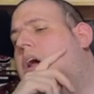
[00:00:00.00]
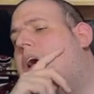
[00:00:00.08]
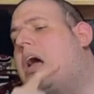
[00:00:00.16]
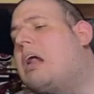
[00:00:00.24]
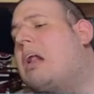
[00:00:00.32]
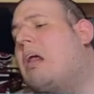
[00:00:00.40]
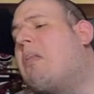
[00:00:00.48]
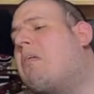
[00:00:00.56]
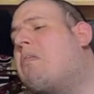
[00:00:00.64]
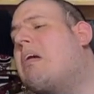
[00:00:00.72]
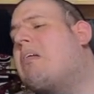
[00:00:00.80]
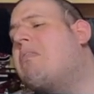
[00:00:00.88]
Another
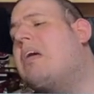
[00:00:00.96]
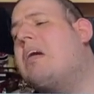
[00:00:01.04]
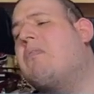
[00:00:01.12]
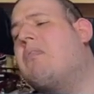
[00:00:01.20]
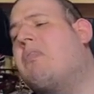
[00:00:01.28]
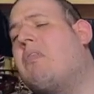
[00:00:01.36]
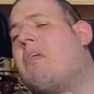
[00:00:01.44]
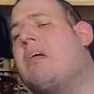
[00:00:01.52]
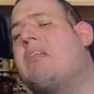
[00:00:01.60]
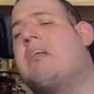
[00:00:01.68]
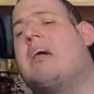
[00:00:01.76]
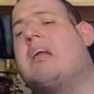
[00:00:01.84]
quick thing before I
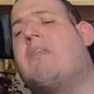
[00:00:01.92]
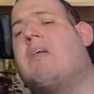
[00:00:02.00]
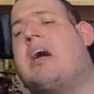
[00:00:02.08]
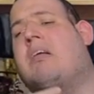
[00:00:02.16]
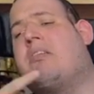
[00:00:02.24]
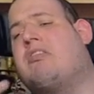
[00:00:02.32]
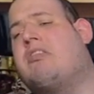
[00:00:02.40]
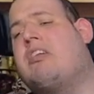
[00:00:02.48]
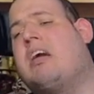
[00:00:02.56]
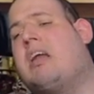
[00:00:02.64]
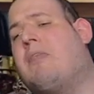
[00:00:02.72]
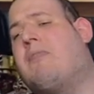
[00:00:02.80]
turn it around and show
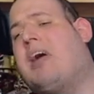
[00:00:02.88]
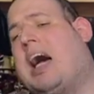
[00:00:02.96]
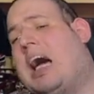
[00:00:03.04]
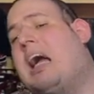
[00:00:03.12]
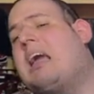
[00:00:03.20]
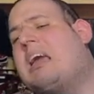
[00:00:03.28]
you the back